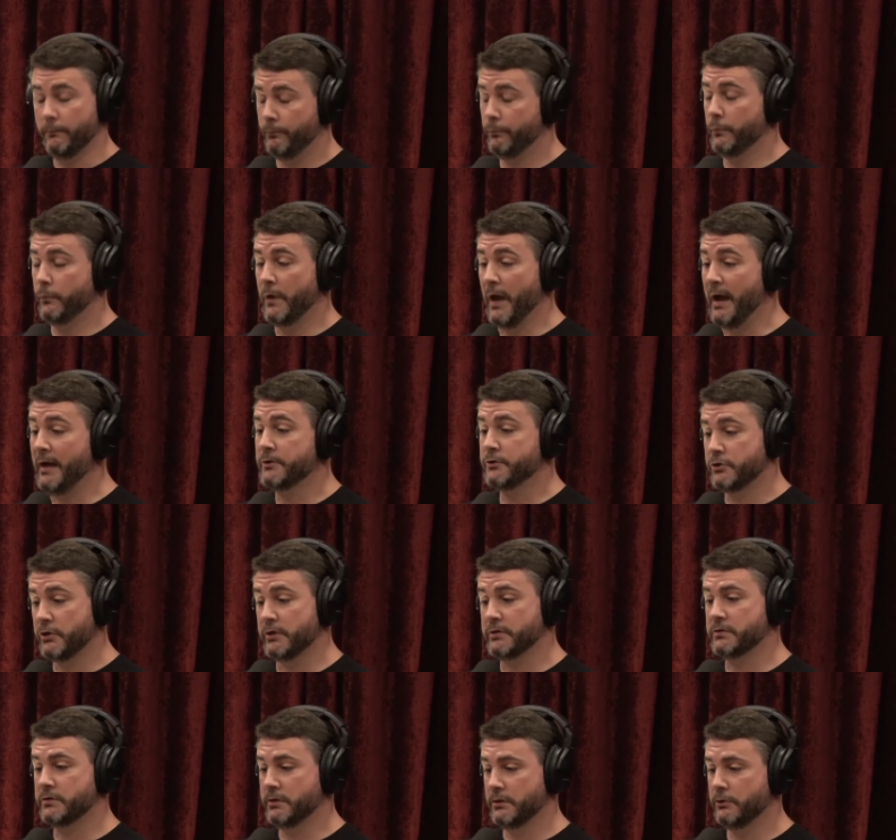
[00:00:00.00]
not
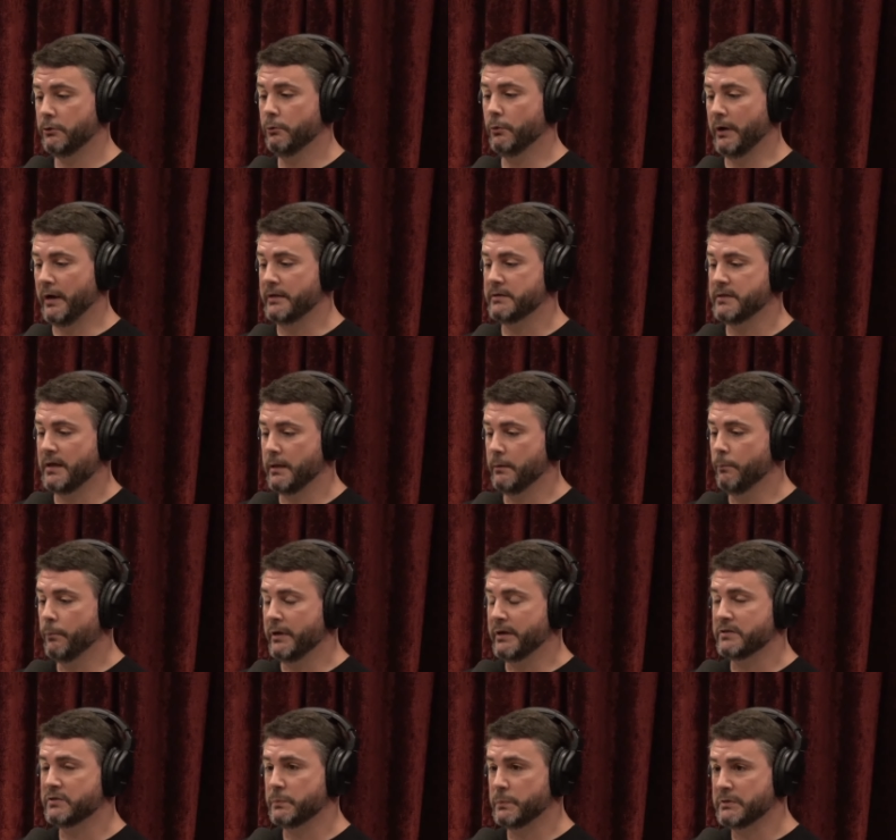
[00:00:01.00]
just to do what I said,
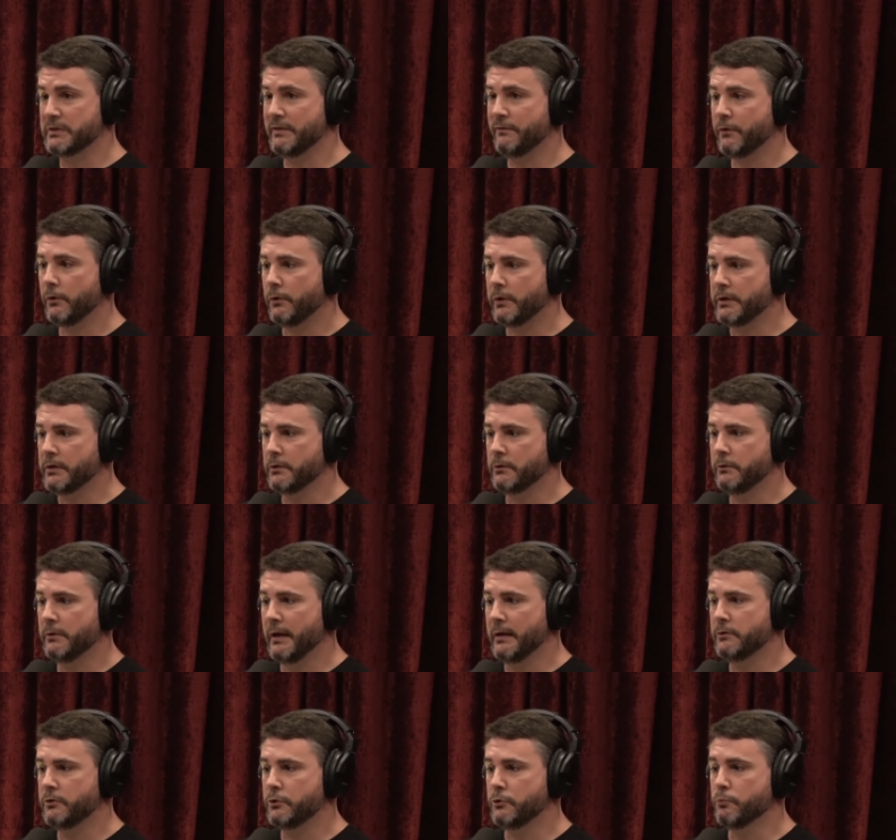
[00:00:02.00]
but is specifically to do
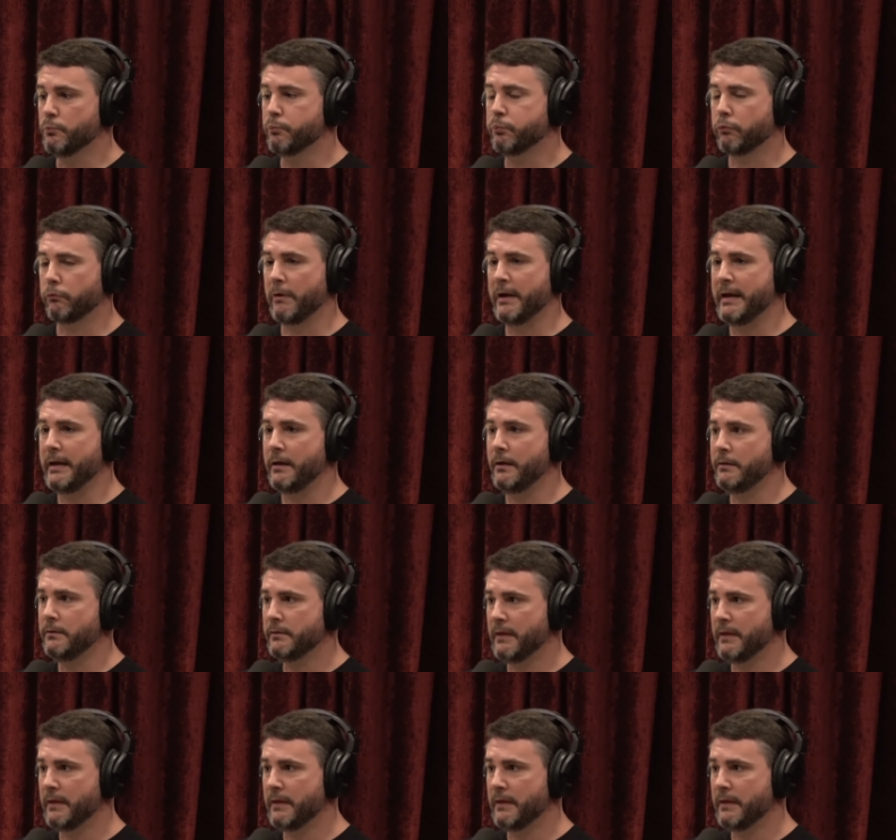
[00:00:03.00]
that to bring